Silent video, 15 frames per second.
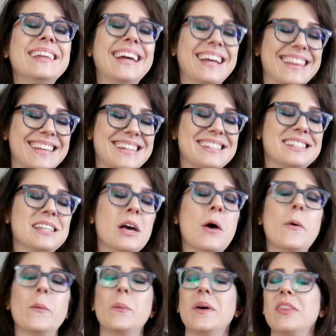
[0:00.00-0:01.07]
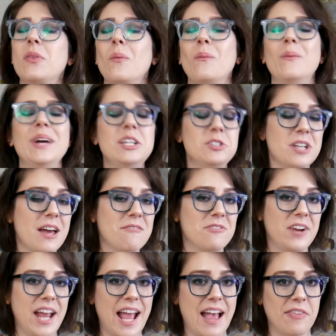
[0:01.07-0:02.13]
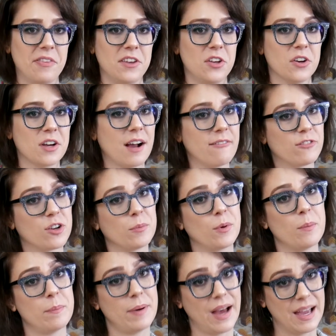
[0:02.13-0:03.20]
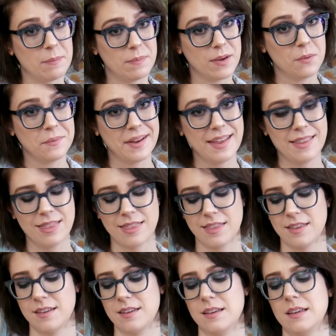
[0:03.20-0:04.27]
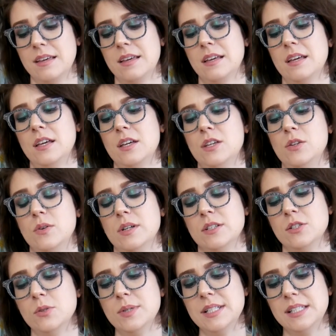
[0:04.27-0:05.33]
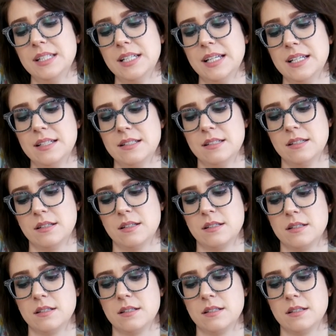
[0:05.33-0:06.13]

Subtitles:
like this with whichever hand that you're comfortable piping with. You can twist it